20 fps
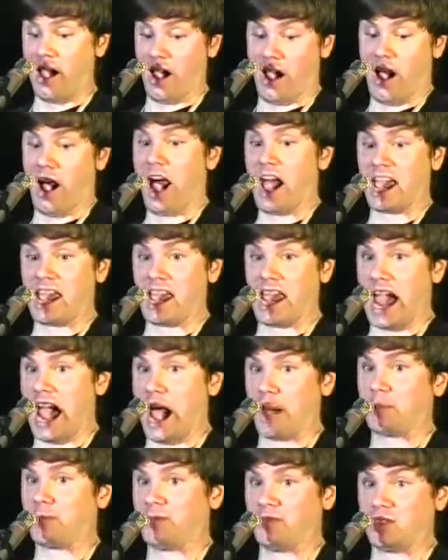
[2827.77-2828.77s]
I
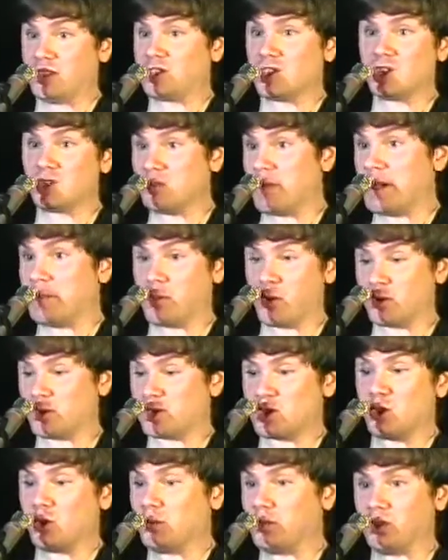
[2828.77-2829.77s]
have. this is my
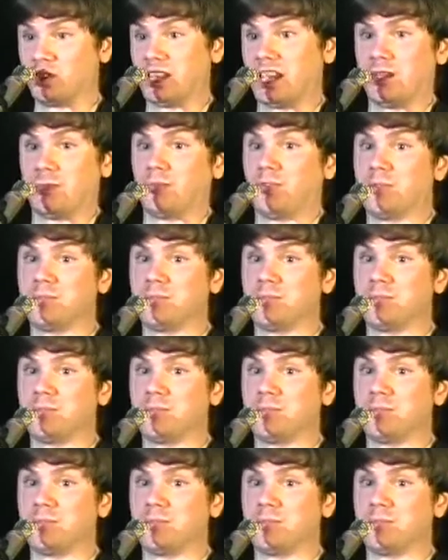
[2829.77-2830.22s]
personal belief.